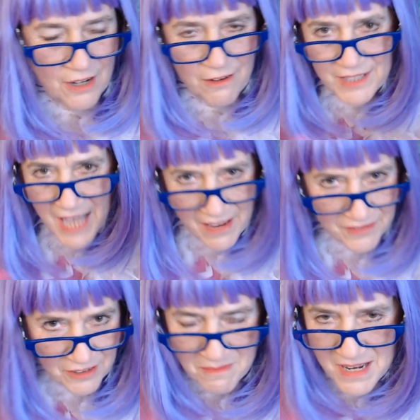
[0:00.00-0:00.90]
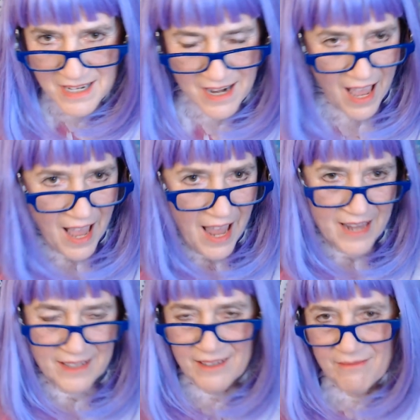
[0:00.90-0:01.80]
after
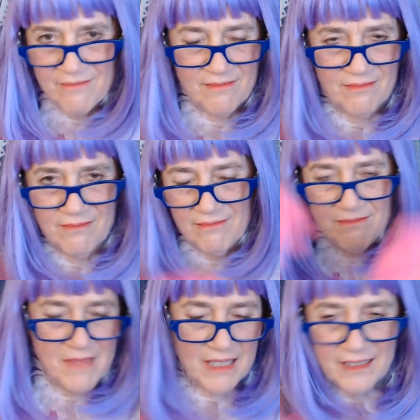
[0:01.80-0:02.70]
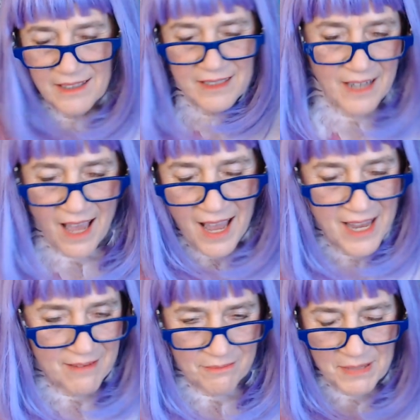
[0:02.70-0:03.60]
midnight, in the middle of the
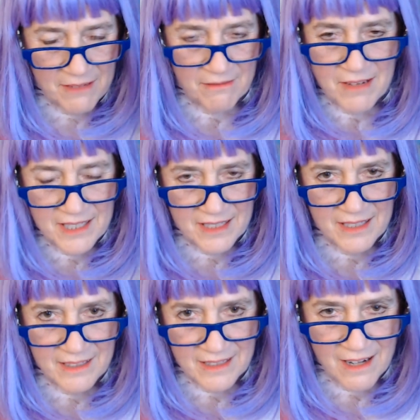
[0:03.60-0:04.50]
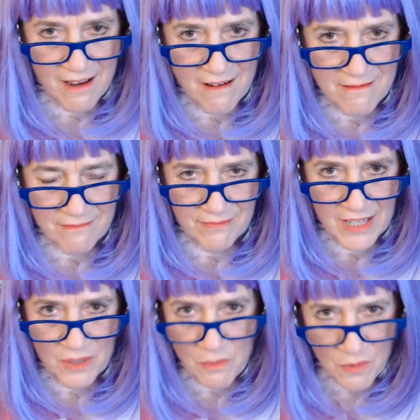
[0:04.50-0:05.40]
night, but it wasn't,
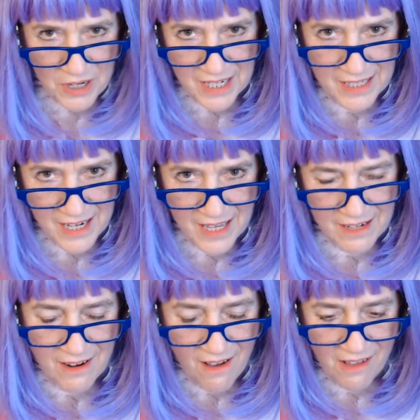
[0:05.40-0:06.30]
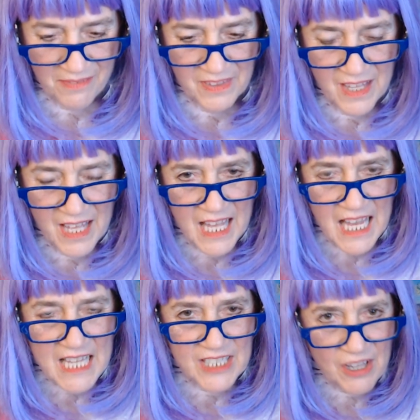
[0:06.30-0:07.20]
in the morning yet at all."
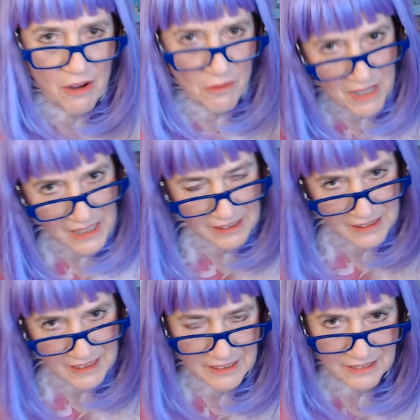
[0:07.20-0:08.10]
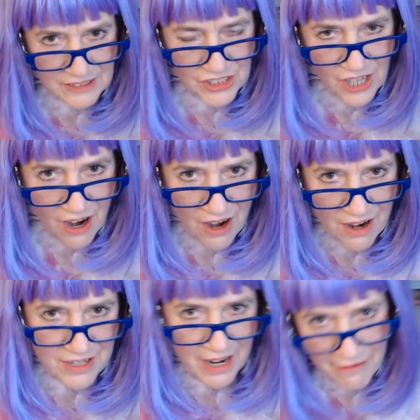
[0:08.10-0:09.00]
So when I looked at her chart
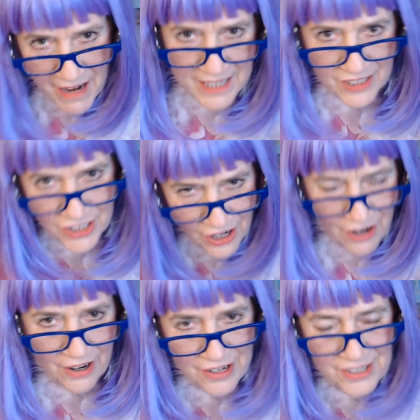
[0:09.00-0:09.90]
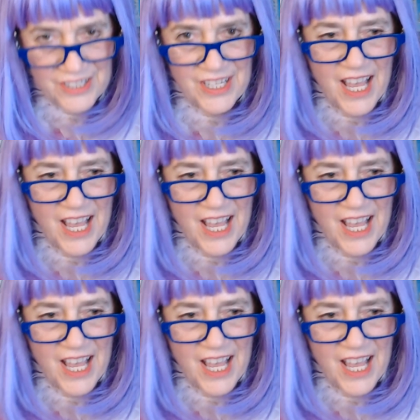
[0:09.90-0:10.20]
and I ran charts,